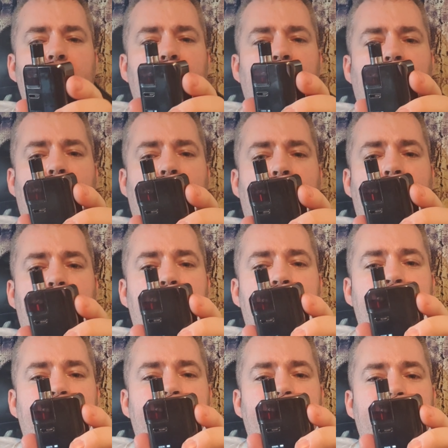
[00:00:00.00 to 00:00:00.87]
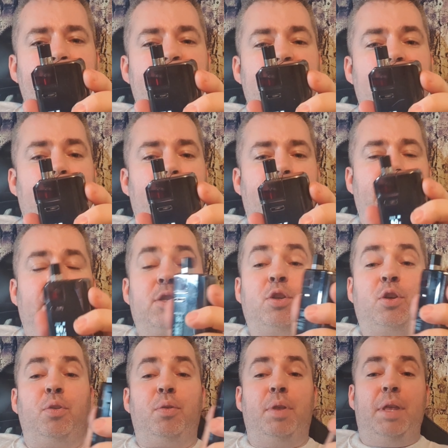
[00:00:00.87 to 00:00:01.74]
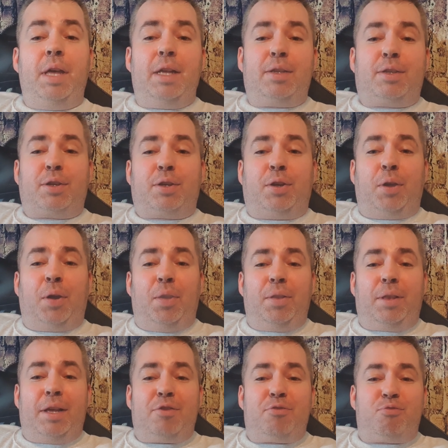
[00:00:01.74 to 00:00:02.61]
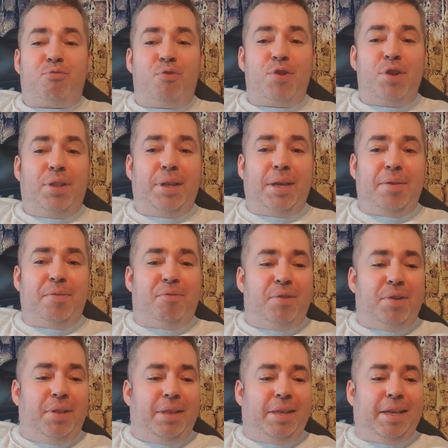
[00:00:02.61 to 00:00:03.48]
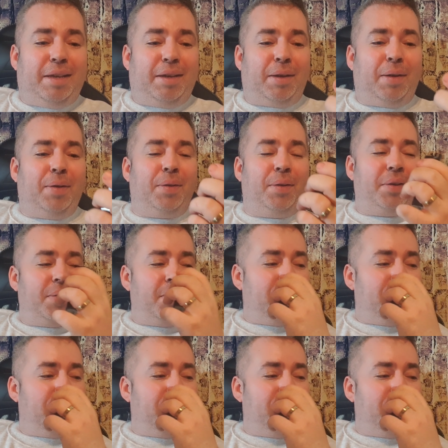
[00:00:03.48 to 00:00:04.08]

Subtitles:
Yeah, that's good. That's good. That's really, really good.